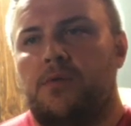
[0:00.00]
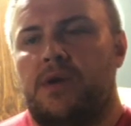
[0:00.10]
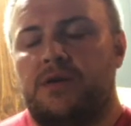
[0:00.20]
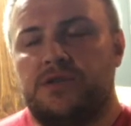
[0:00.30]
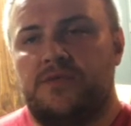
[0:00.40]

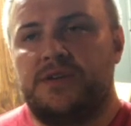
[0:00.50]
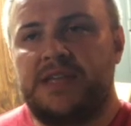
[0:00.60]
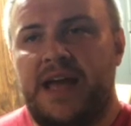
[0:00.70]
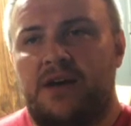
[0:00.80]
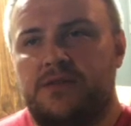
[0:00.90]
when I was over his
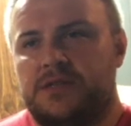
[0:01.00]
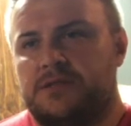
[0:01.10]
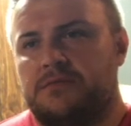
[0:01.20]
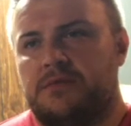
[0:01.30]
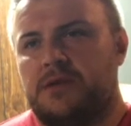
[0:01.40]

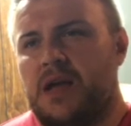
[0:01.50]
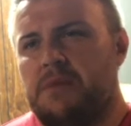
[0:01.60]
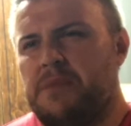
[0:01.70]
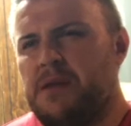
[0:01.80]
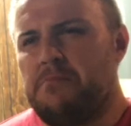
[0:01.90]
house
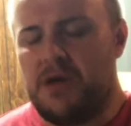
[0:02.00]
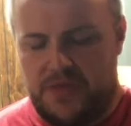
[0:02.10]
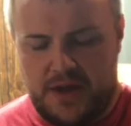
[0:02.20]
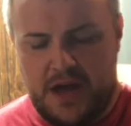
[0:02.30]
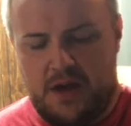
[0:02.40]
about a
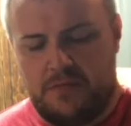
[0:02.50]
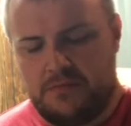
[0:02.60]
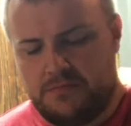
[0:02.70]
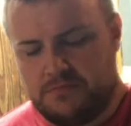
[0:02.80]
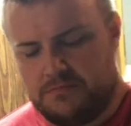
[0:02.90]
month ago,
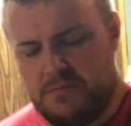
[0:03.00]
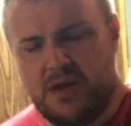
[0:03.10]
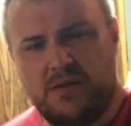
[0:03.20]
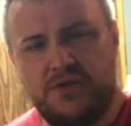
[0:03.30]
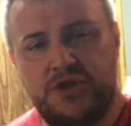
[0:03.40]

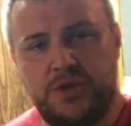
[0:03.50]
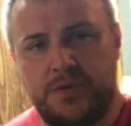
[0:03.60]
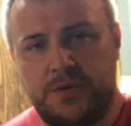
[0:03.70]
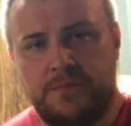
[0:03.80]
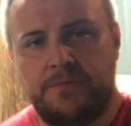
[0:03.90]
middle of
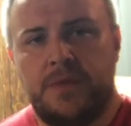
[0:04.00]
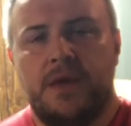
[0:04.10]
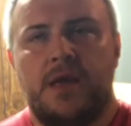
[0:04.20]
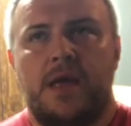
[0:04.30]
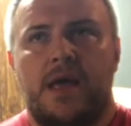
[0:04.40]
June,
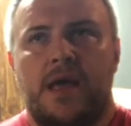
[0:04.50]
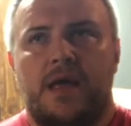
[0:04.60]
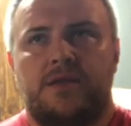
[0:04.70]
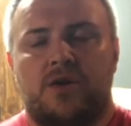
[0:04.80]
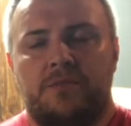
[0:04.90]

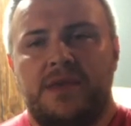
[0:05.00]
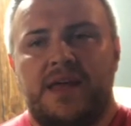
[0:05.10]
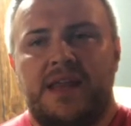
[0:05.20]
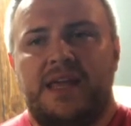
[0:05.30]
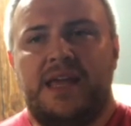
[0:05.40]
told me
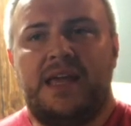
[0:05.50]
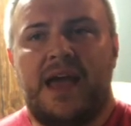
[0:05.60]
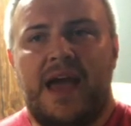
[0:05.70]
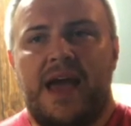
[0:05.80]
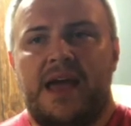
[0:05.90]
that he
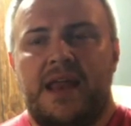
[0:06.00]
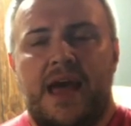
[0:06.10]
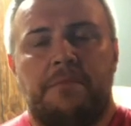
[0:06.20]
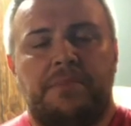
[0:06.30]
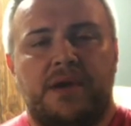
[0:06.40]
had
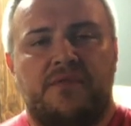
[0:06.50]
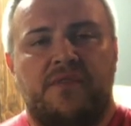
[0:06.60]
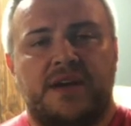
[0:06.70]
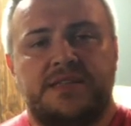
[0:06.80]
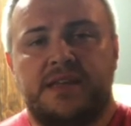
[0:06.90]
at Beer
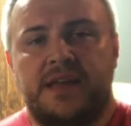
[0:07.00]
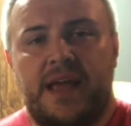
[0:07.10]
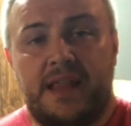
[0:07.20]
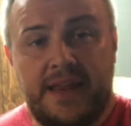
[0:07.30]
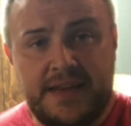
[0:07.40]
Fest in
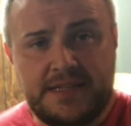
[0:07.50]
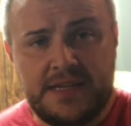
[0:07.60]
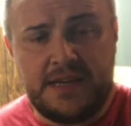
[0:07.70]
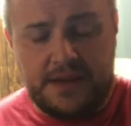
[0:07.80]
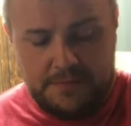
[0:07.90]
Atlantic
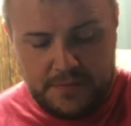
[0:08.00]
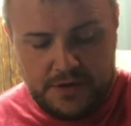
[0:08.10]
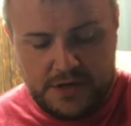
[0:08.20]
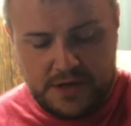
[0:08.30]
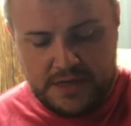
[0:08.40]
City, New
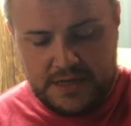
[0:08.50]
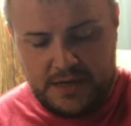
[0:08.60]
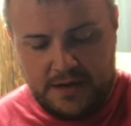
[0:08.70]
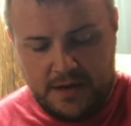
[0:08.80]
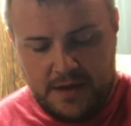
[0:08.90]
Jersey,